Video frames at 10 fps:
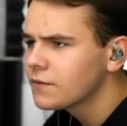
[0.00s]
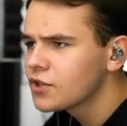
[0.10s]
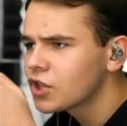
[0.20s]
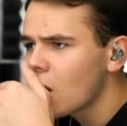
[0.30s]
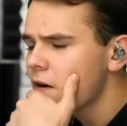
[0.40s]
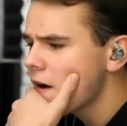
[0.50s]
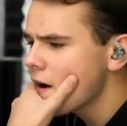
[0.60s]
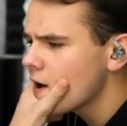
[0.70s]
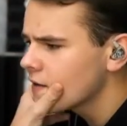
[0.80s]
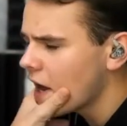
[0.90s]
Good,
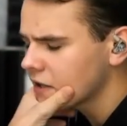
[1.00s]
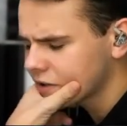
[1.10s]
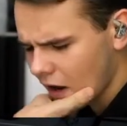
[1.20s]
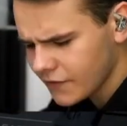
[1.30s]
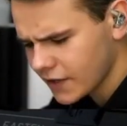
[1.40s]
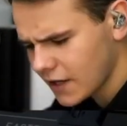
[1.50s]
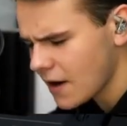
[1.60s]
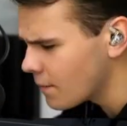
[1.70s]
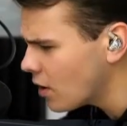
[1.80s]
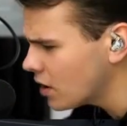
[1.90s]
so that's on
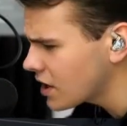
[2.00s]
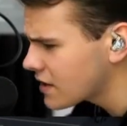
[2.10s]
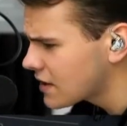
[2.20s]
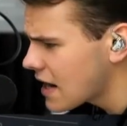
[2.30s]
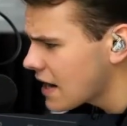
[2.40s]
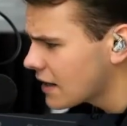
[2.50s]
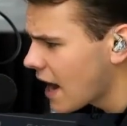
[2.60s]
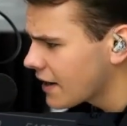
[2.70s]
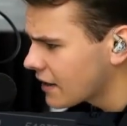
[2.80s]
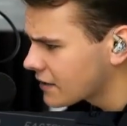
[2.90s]
the emergency
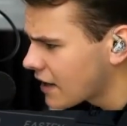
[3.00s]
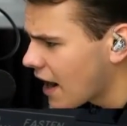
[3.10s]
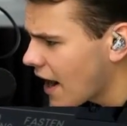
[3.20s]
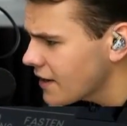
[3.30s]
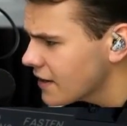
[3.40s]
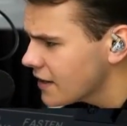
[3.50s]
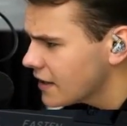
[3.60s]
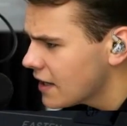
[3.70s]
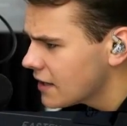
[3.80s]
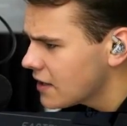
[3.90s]
landing side.
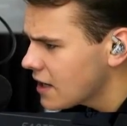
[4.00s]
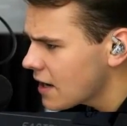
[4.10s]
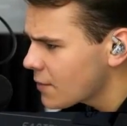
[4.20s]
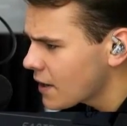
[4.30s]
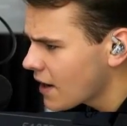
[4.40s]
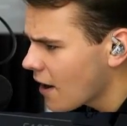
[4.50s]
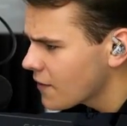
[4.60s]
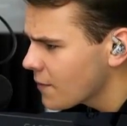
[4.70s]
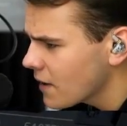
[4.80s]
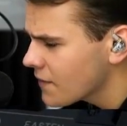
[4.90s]
We are
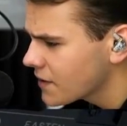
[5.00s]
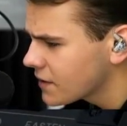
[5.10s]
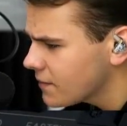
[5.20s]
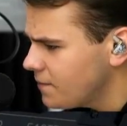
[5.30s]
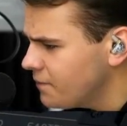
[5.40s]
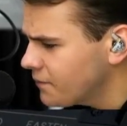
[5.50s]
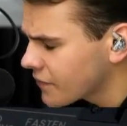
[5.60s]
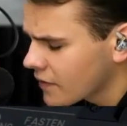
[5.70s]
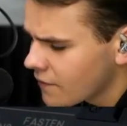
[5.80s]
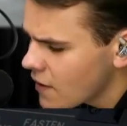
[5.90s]
now in the middle of this
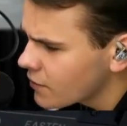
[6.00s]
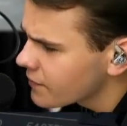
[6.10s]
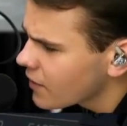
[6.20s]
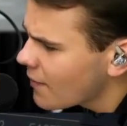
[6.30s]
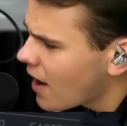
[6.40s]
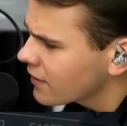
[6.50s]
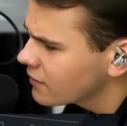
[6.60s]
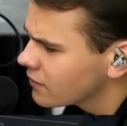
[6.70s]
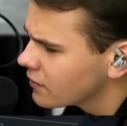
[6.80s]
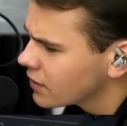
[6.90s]
field. Come
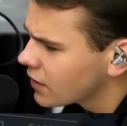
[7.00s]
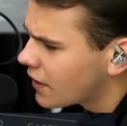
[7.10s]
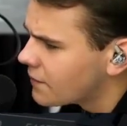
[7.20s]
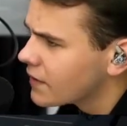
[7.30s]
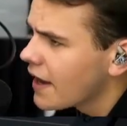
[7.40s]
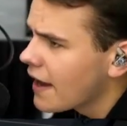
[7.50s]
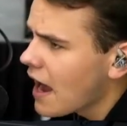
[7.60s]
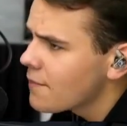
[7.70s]
on. Good.